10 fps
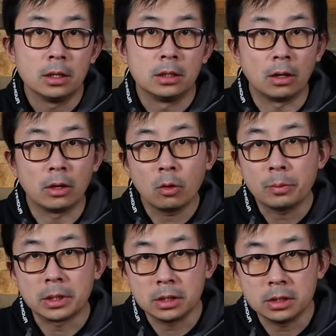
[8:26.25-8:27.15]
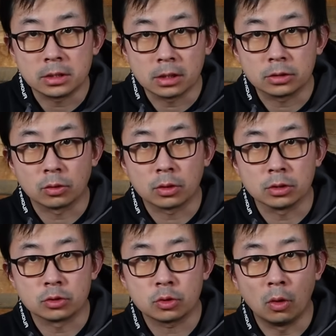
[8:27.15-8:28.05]
Now, it will be easier to
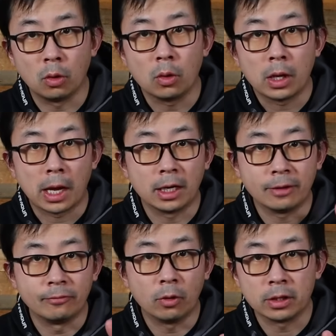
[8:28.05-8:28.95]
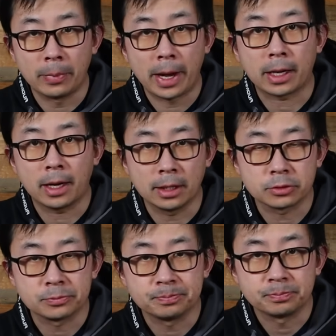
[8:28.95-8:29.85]
control and avoid
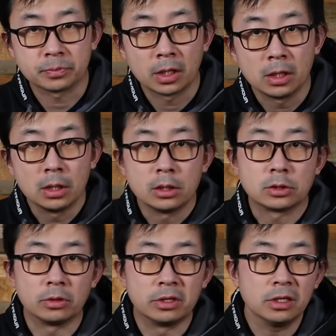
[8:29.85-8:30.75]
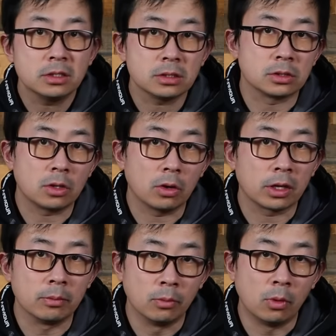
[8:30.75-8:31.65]
backlash. So this is
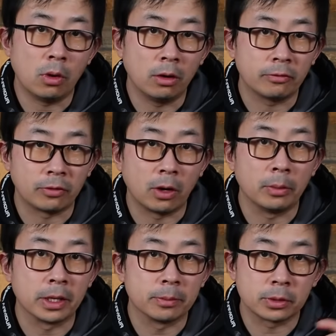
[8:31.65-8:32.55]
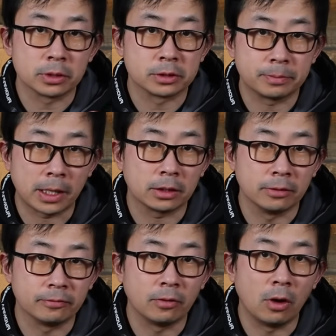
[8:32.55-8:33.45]
talking more from a
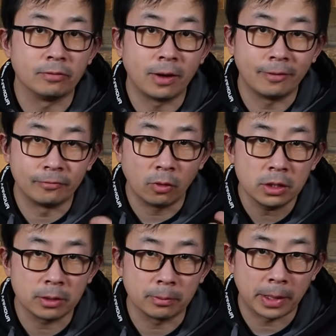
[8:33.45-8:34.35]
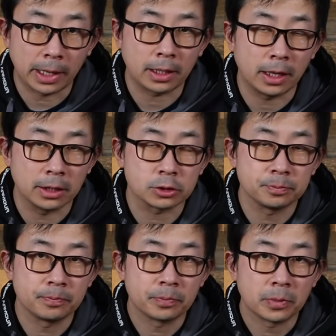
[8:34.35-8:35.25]
perspective of avoiding backlash.
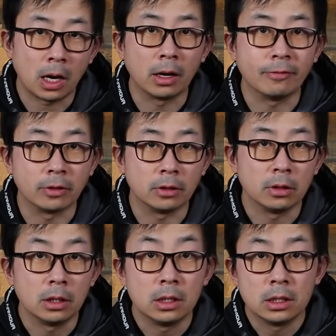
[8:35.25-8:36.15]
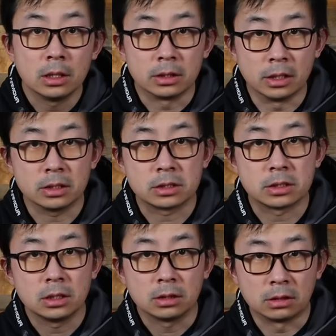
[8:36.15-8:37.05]
However, this
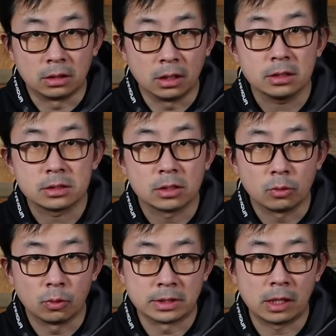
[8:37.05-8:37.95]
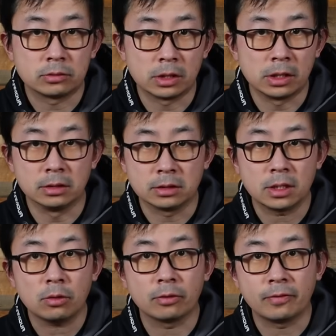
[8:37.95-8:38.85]
does result in
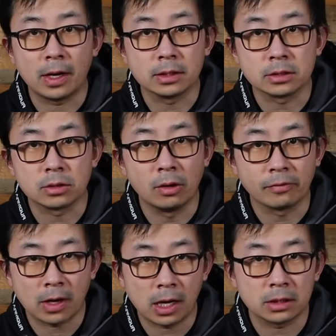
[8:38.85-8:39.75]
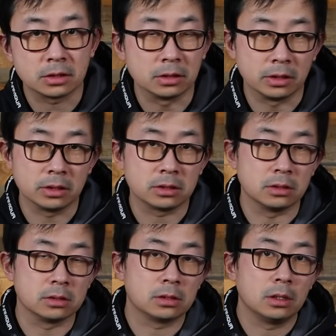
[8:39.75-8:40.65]
sacrifice of casting
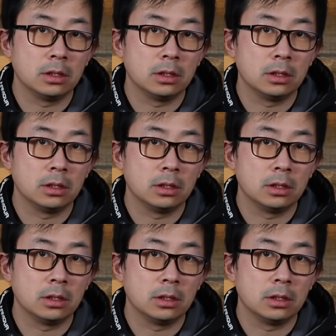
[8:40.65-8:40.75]
distance.